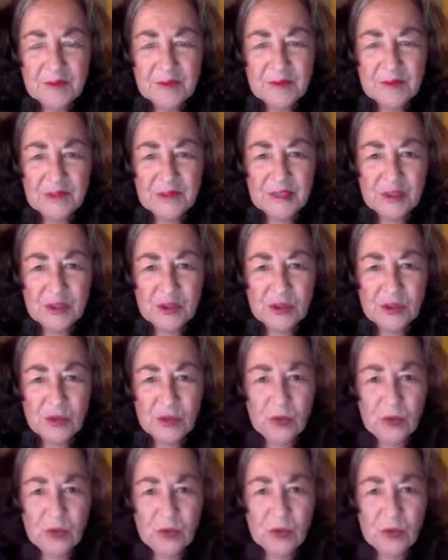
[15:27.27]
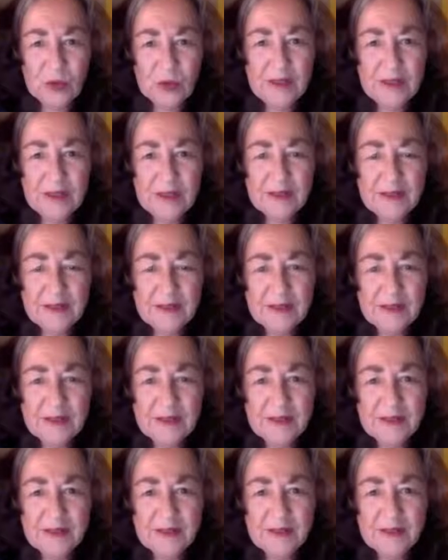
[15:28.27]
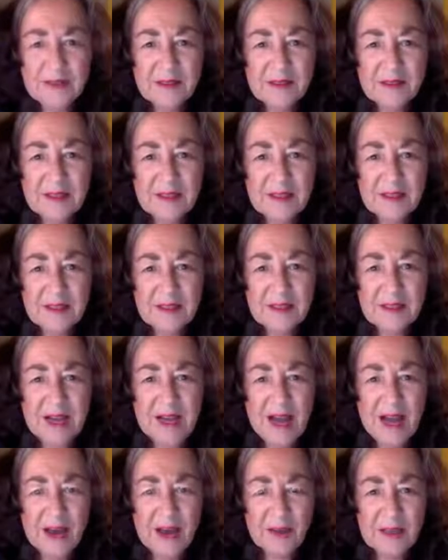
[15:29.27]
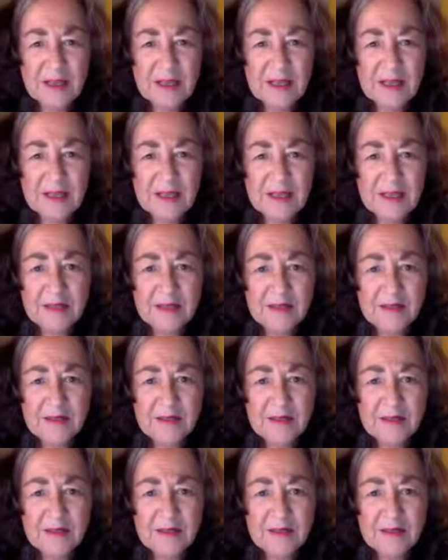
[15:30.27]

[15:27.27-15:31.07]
enjoy the outline